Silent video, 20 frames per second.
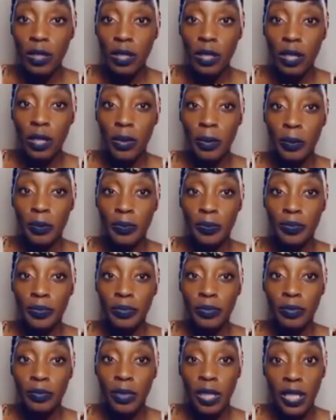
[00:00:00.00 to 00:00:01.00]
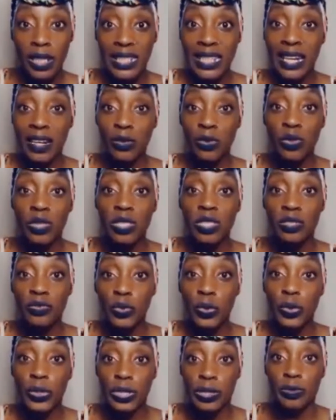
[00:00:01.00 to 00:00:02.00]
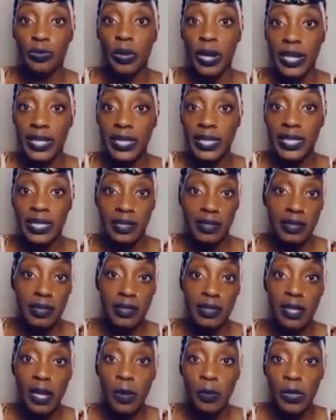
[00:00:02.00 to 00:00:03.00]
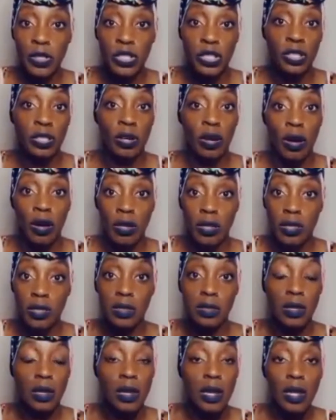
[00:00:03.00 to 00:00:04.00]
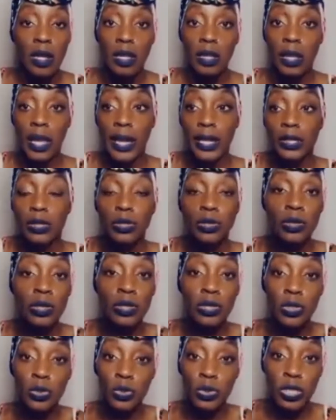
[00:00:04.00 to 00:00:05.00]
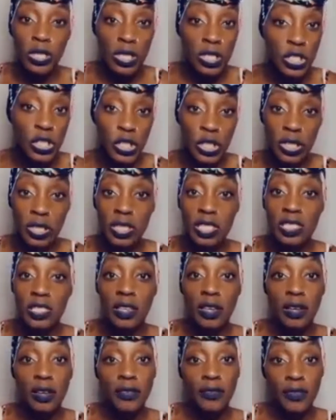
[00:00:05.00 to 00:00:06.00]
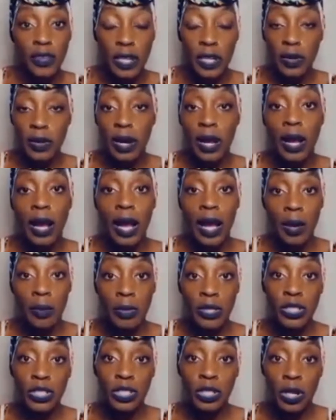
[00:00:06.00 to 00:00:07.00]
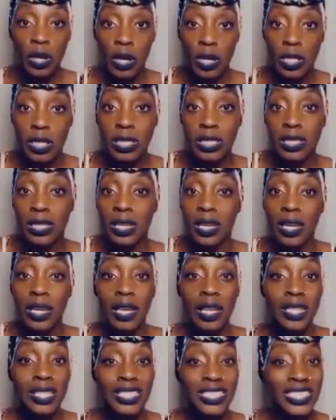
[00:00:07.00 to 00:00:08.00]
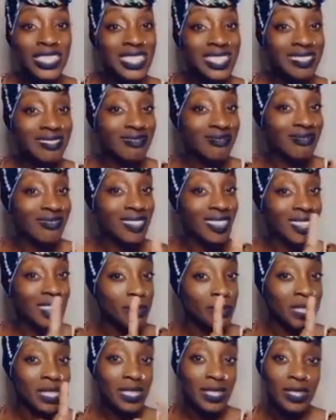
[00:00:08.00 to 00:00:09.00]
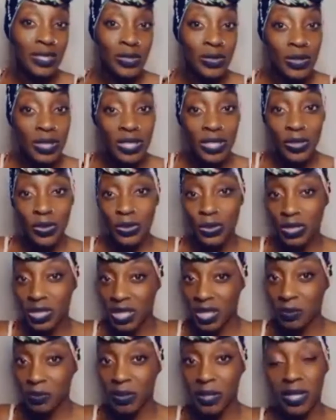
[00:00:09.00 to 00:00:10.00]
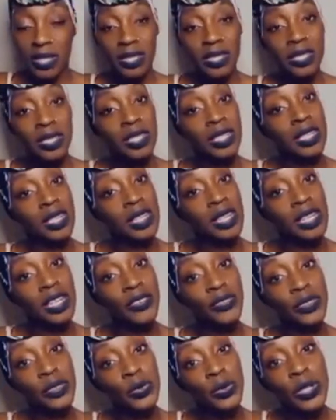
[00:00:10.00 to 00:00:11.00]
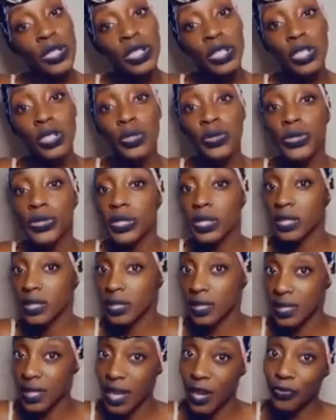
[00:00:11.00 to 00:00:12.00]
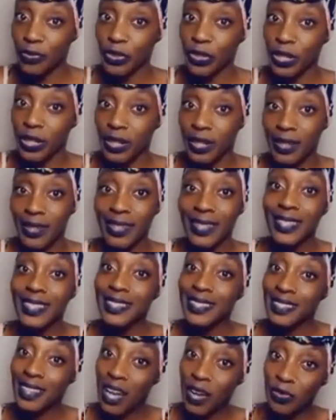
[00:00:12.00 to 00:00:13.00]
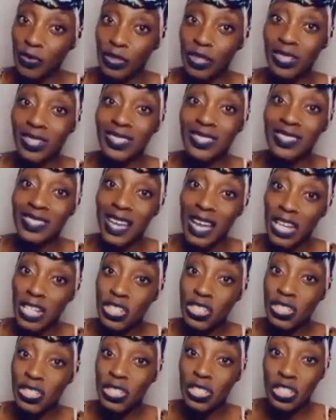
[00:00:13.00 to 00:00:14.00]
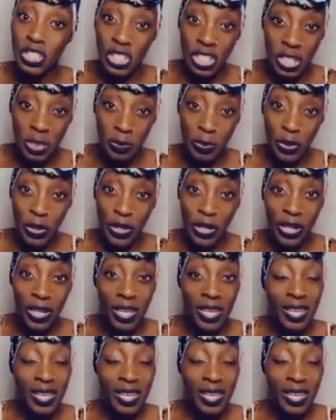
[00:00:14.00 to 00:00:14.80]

um, looked at was, of course, price tickets, how much it costs. Like, do your due diligence, figure out how much it costs. Let me tell you a little tidbit. If you want to go to East Africa, East Africa is actually cheaper